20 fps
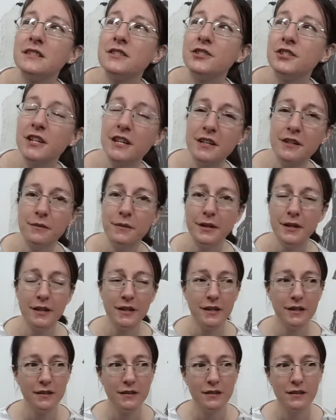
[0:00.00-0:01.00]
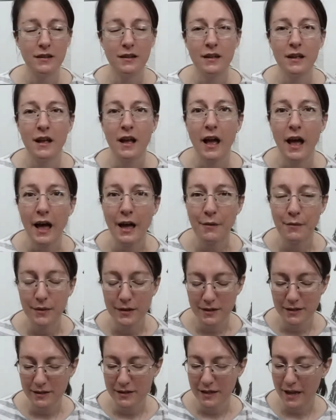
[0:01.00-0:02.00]
January, I
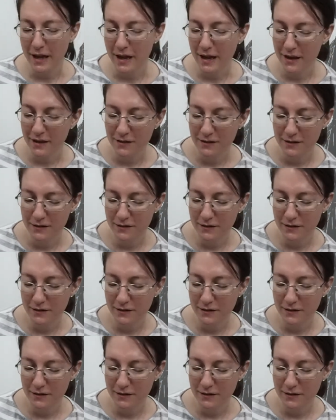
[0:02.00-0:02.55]
want to say.